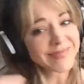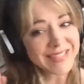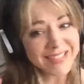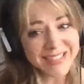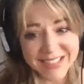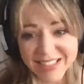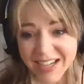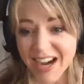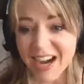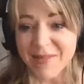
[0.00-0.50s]

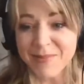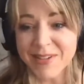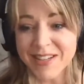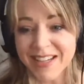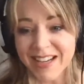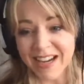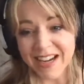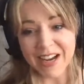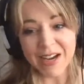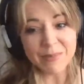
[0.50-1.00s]
time to
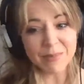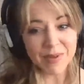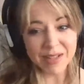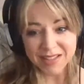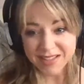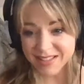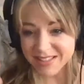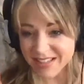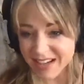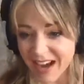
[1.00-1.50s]
get up,
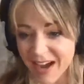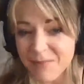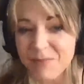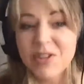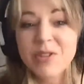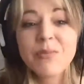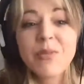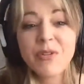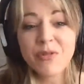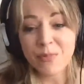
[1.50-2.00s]
time
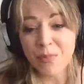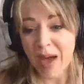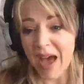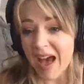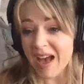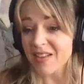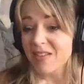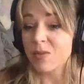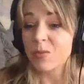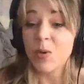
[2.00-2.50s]
to move
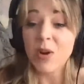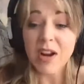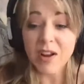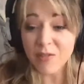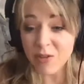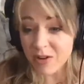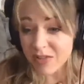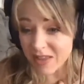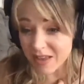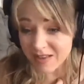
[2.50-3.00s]
past
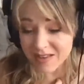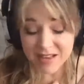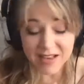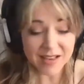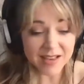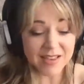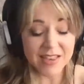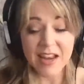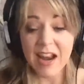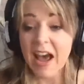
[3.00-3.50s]
whatever this
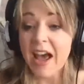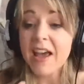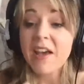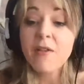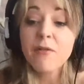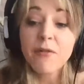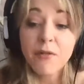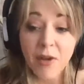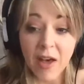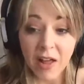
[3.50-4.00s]
is that I
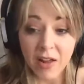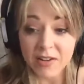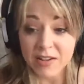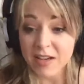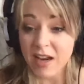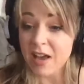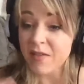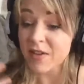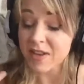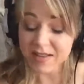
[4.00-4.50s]
have felt and
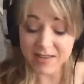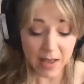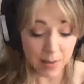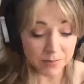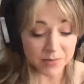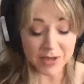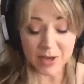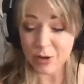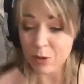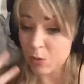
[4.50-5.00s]
I've
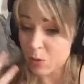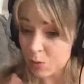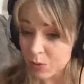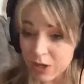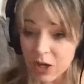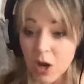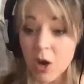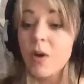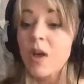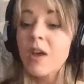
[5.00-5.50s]
accepted, or
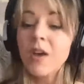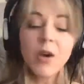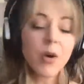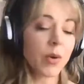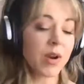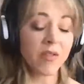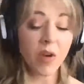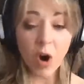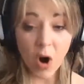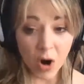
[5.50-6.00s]

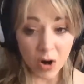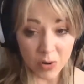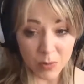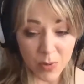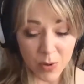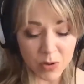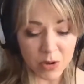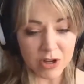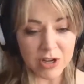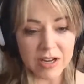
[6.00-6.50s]
whatever hard
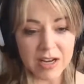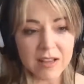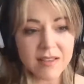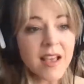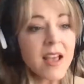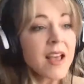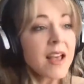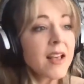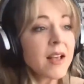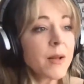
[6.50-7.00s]
emotion it is,
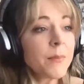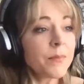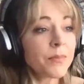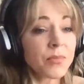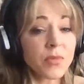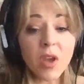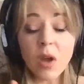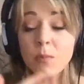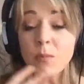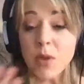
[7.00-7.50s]

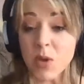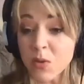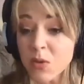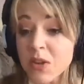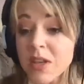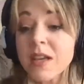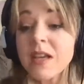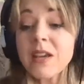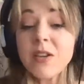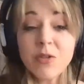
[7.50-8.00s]

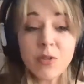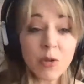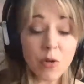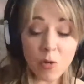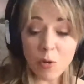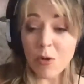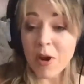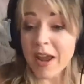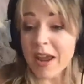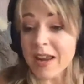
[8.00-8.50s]
music is a
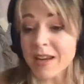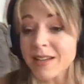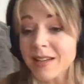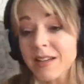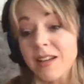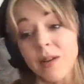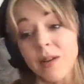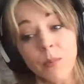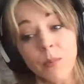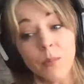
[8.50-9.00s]
great
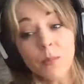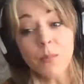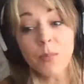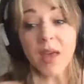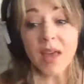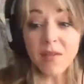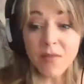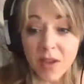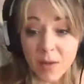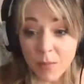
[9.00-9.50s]

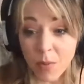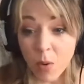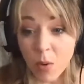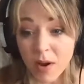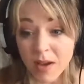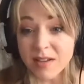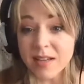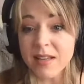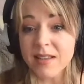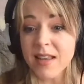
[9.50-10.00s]
pivot
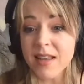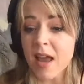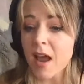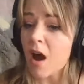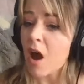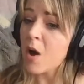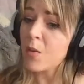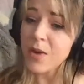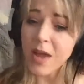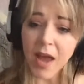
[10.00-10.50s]
point to say,
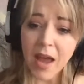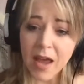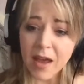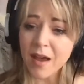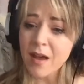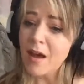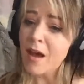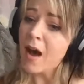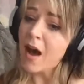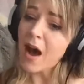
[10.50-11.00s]
okay,
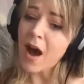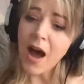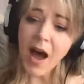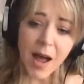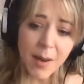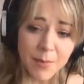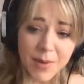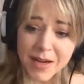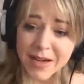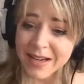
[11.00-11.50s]

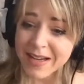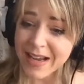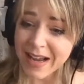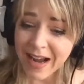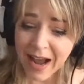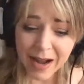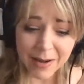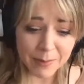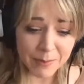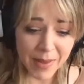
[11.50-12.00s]
I'm going to get
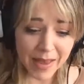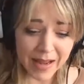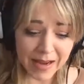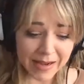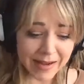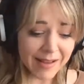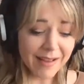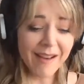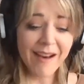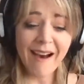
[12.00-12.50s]
out of bed.
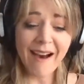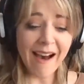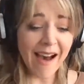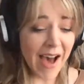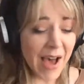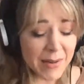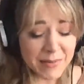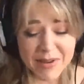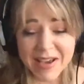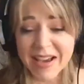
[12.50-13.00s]

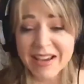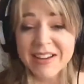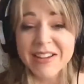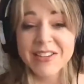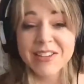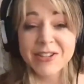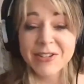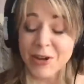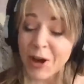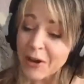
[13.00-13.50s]
I'm going to
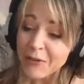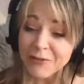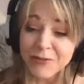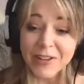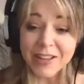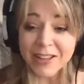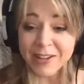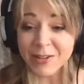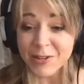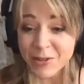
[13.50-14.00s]
stop
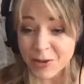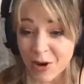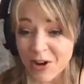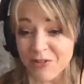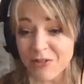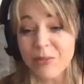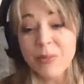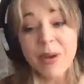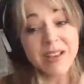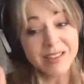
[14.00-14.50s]
feeling sorry
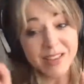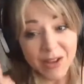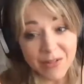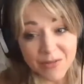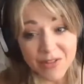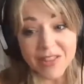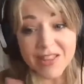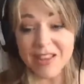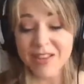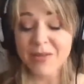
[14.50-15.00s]
for myself
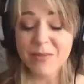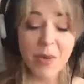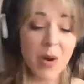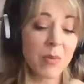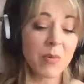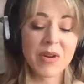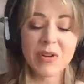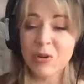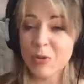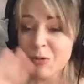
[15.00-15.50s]
in this
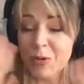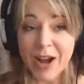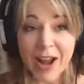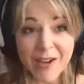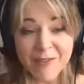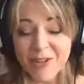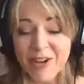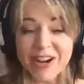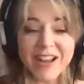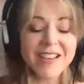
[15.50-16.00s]
moment, or
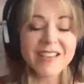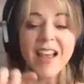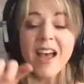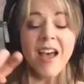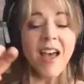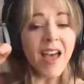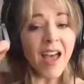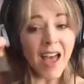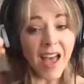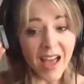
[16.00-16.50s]
whatever it is,
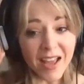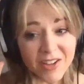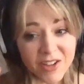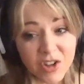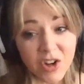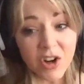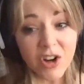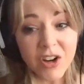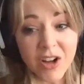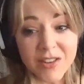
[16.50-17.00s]
and
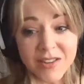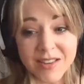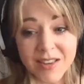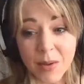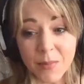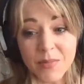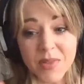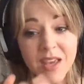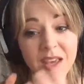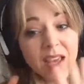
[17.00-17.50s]
turn on
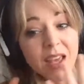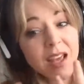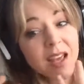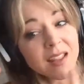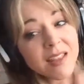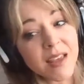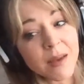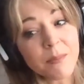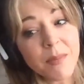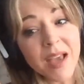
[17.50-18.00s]
something
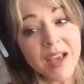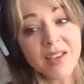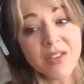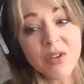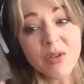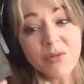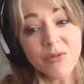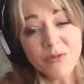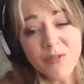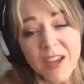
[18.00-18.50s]
that makes you
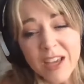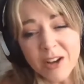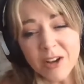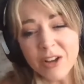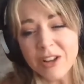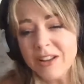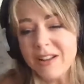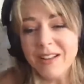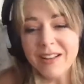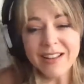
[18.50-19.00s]

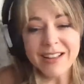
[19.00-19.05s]
feel,